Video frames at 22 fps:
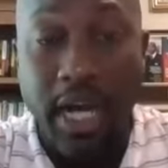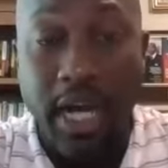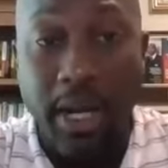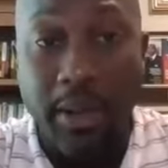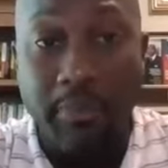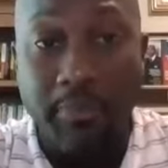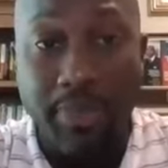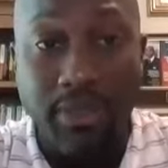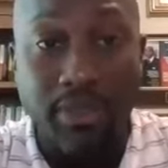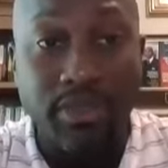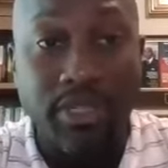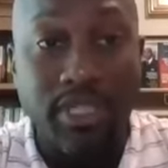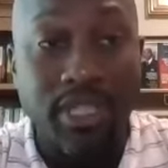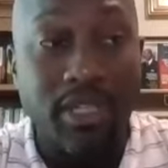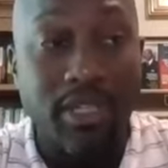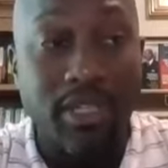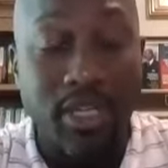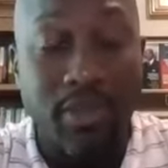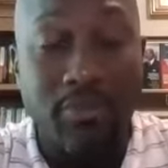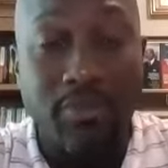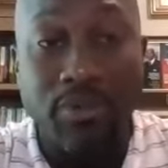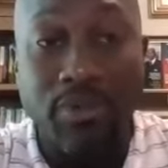building
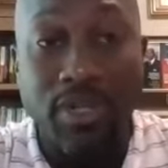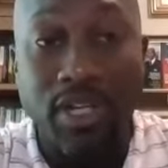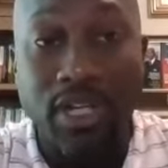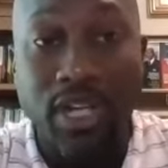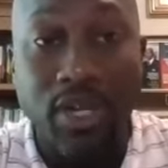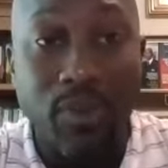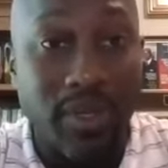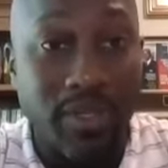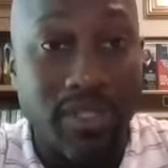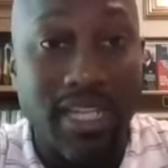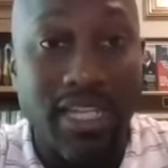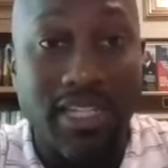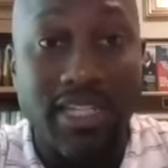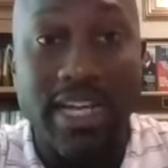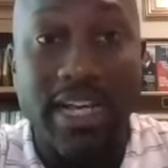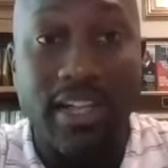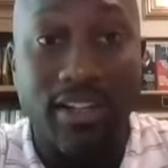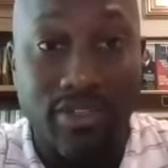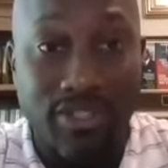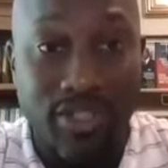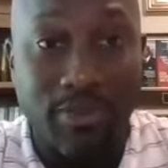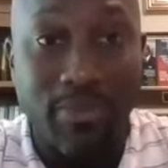community with
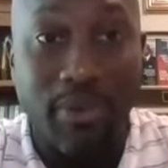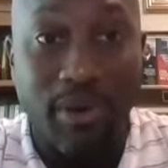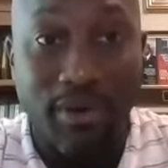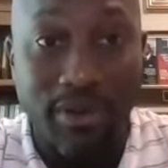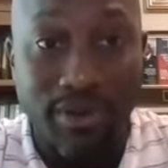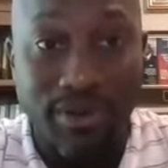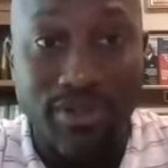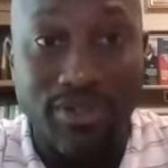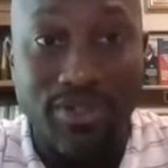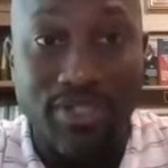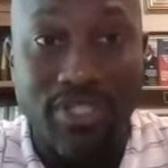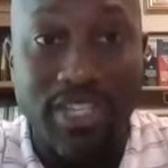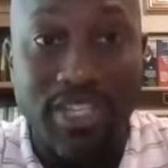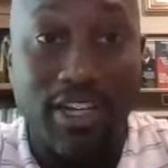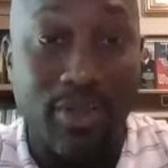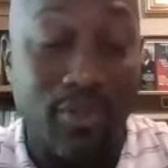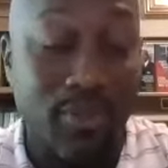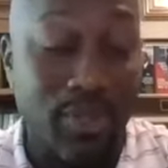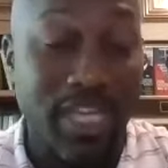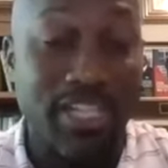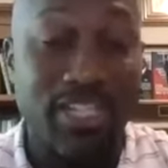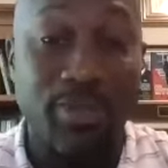technology partners,
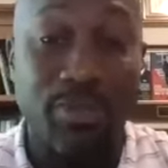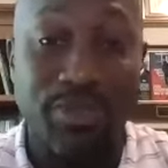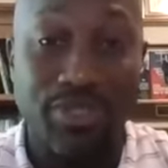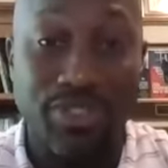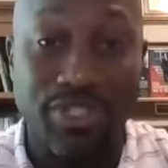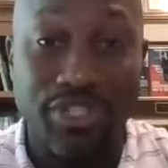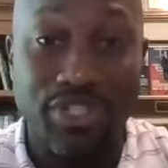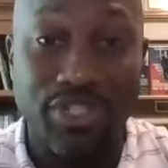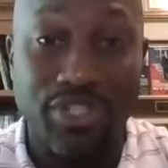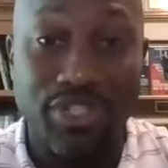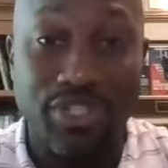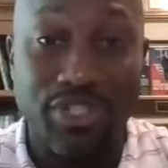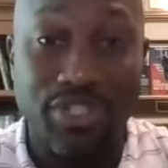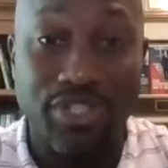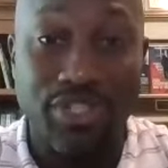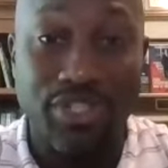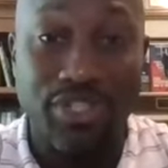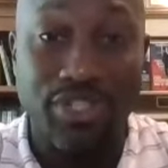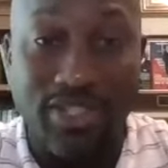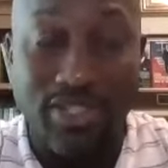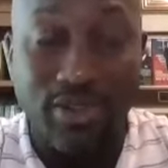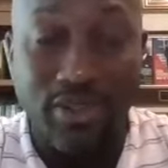as it was described in
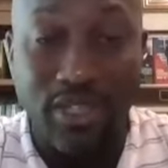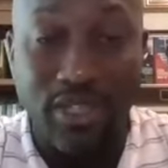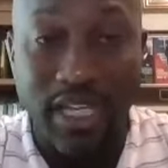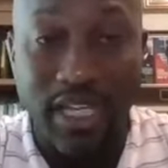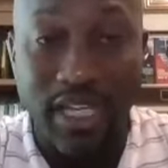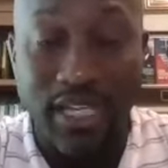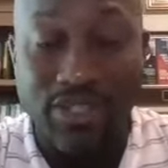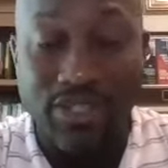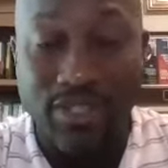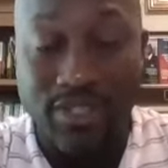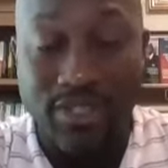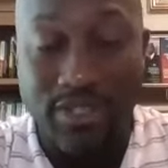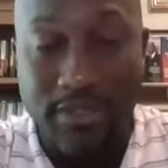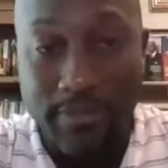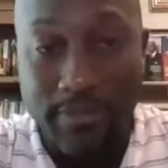its early ages.